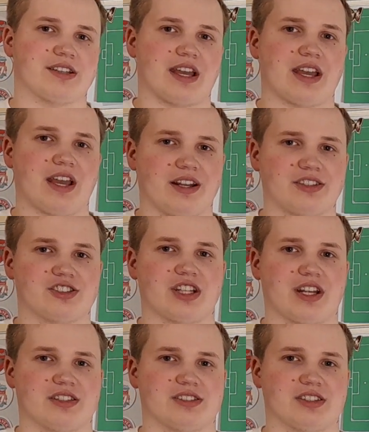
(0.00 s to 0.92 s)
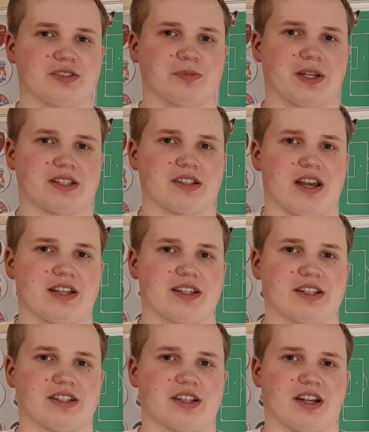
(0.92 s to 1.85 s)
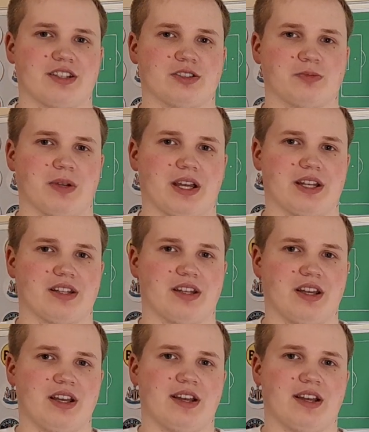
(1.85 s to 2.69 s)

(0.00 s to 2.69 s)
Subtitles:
they had chances, but I think Cadiz played